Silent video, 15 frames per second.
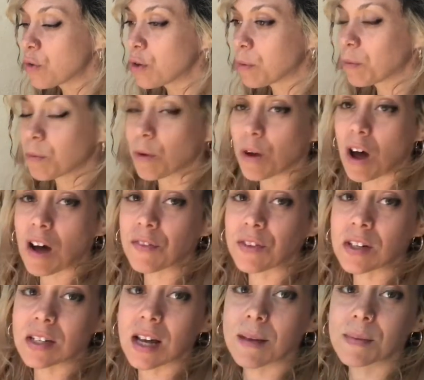they'll
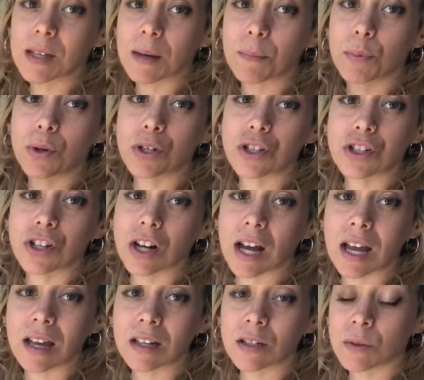oftentimes like push your
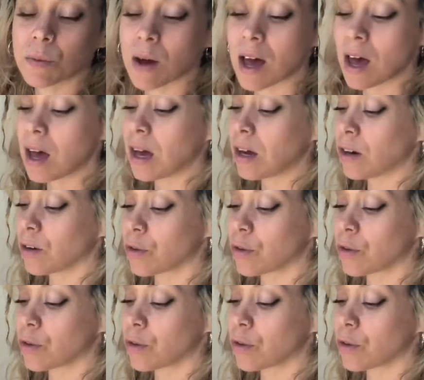hand away,